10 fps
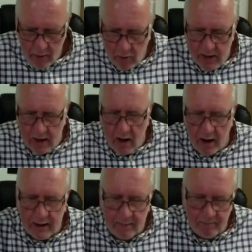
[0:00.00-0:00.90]
what you
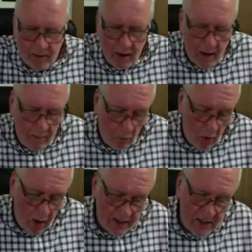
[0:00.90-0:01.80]
like.
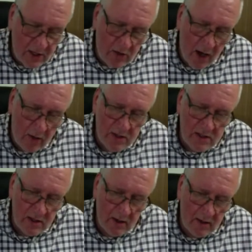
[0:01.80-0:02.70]
What I do know is
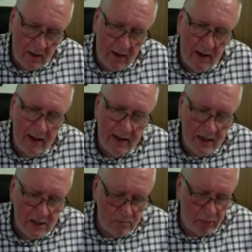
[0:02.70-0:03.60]
that he
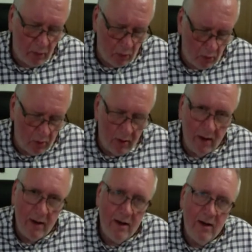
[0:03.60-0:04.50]
has bought
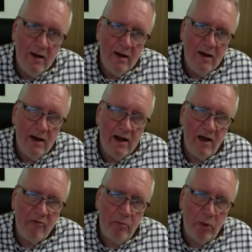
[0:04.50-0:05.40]

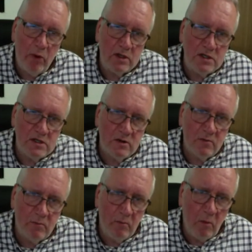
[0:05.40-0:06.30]
enough books to